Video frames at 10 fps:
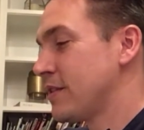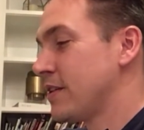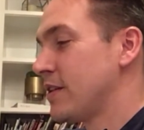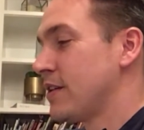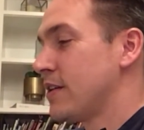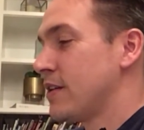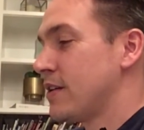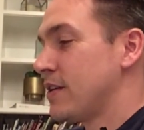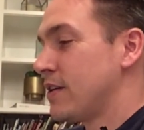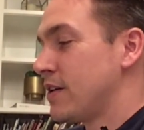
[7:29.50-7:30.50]

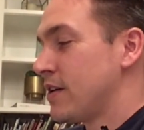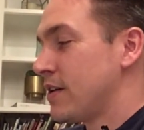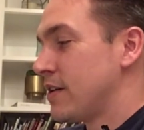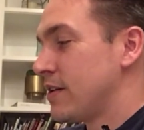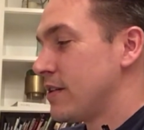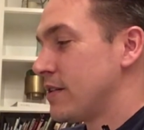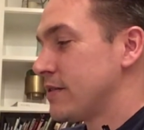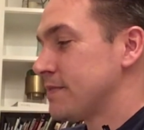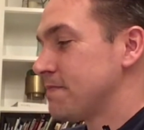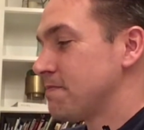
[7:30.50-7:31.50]

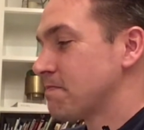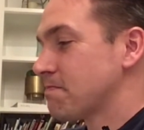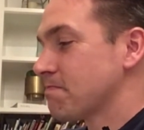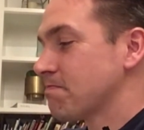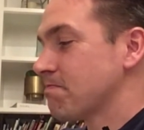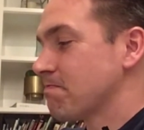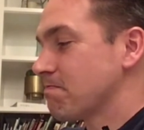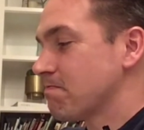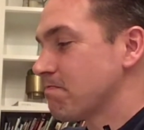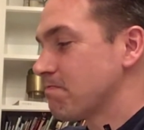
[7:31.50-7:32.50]

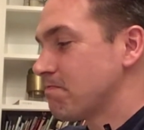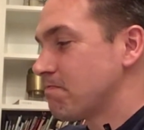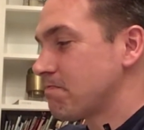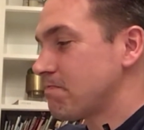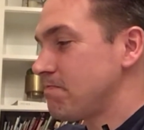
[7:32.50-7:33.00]
No one is speaking in this clip.